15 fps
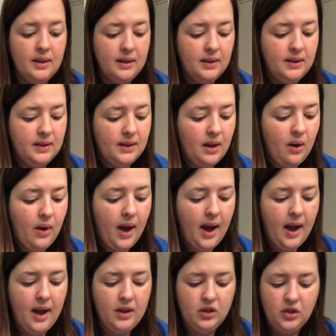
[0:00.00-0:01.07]
So
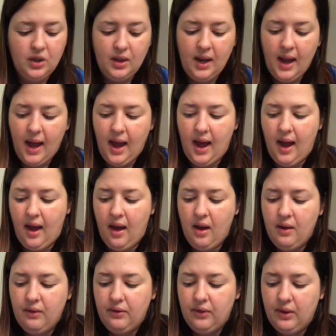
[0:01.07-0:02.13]
I should have
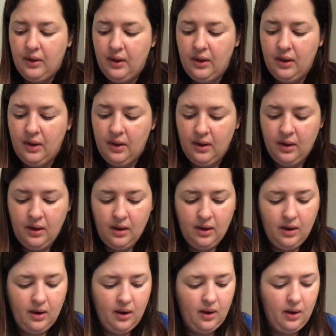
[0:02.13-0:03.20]

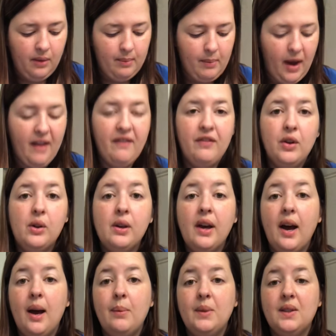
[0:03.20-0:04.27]
my full
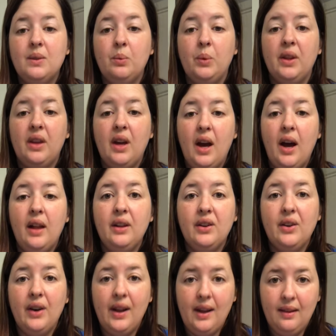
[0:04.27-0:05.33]
cups with
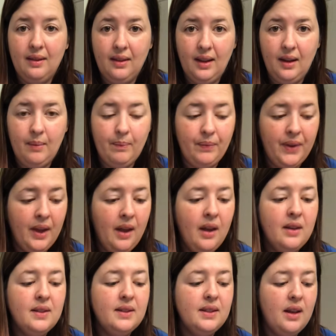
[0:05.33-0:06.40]
color in them.
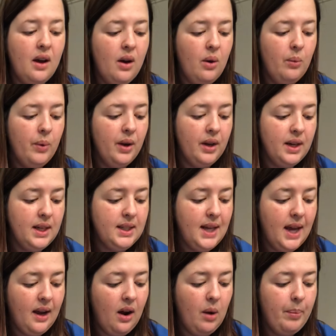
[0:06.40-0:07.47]
So we're going to
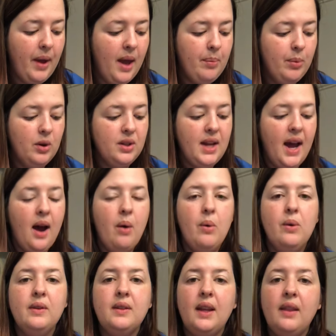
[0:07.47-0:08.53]
take our paper
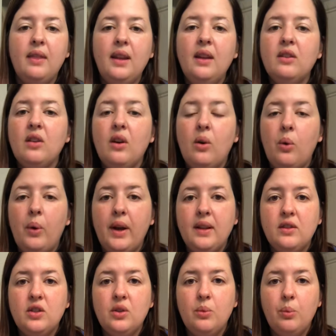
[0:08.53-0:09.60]
towels, and these are going
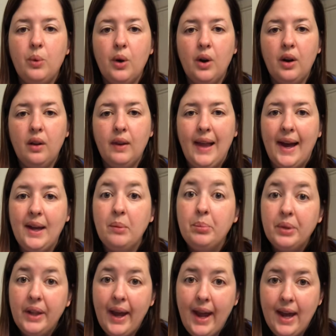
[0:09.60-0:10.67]
to work like
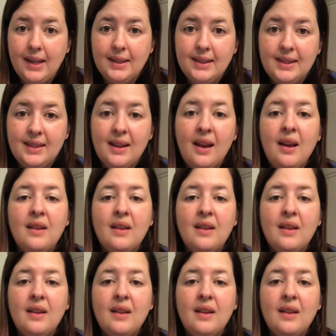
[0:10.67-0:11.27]
plants.